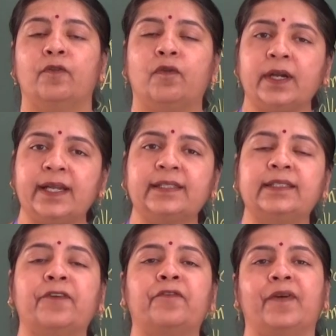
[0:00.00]
What is
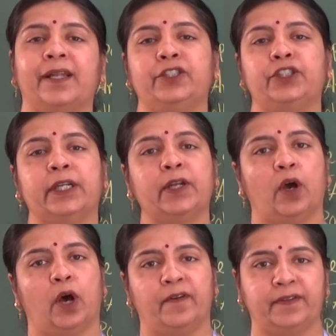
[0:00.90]
the function
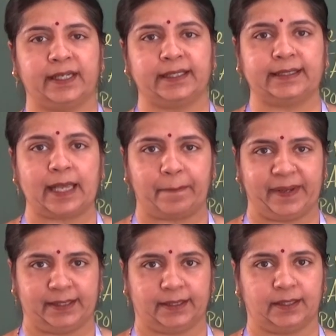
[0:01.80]
of the
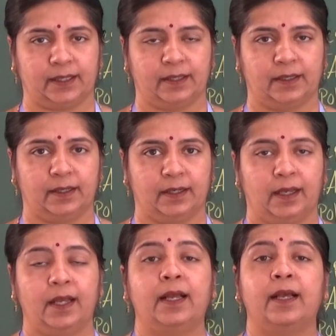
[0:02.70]
sepals?
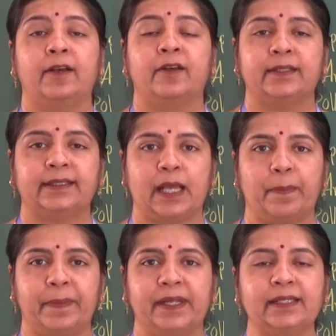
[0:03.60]

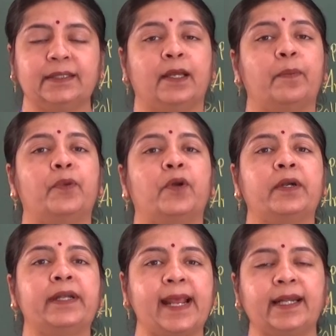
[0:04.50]
Sepals
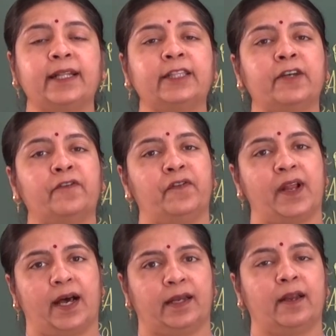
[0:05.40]
protect the
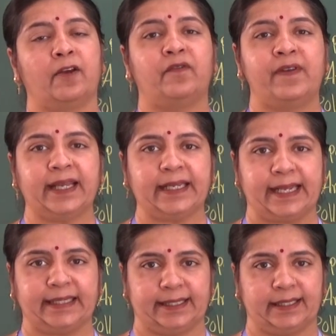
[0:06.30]
flower
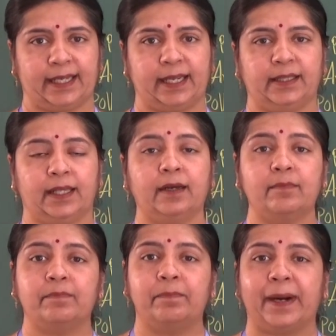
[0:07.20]
when it is in the
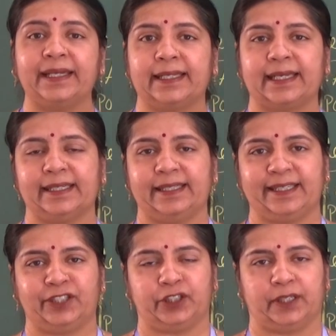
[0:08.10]
bud
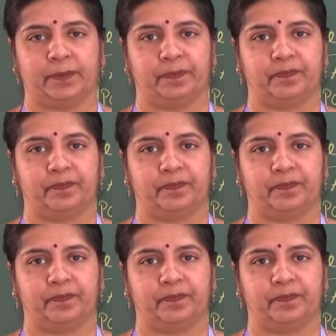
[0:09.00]
condition.